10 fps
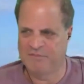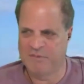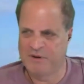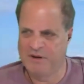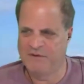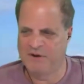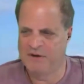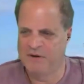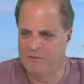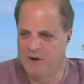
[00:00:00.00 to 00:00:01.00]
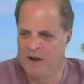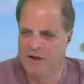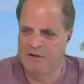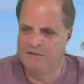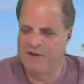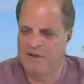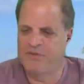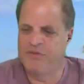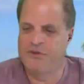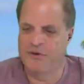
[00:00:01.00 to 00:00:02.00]
But even in Hawaii, you've had
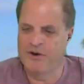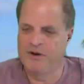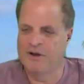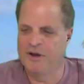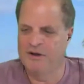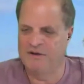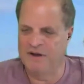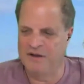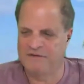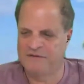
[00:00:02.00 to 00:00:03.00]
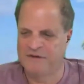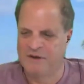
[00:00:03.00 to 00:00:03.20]
thirty-nine deaths,